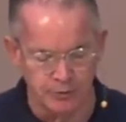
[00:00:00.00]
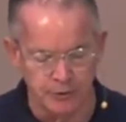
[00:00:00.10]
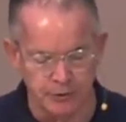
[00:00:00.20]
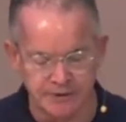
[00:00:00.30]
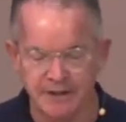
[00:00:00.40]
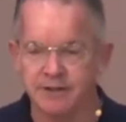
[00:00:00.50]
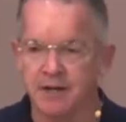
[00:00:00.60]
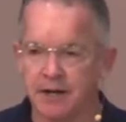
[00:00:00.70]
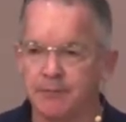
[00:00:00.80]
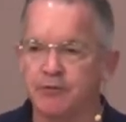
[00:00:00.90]
There is a
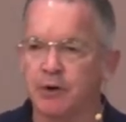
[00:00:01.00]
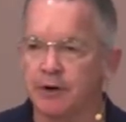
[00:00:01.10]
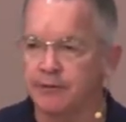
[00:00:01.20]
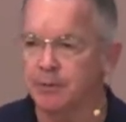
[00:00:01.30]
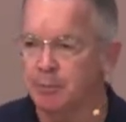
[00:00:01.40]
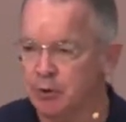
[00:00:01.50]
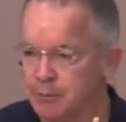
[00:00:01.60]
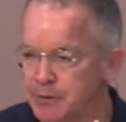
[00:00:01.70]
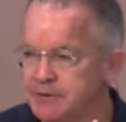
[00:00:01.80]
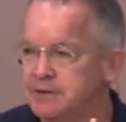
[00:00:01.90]
time for every
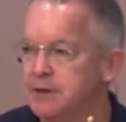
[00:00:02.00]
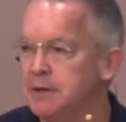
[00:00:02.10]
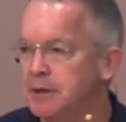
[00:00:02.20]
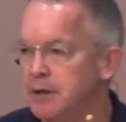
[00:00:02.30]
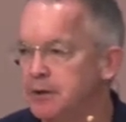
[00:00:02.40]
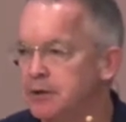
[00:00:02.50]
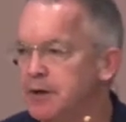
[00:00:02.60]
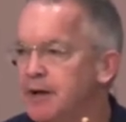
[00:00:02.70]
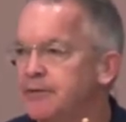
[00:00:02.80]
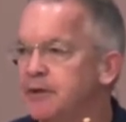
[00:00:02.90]
purpose under
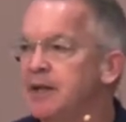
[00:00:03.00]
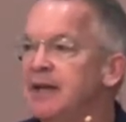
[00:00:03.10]
heaven,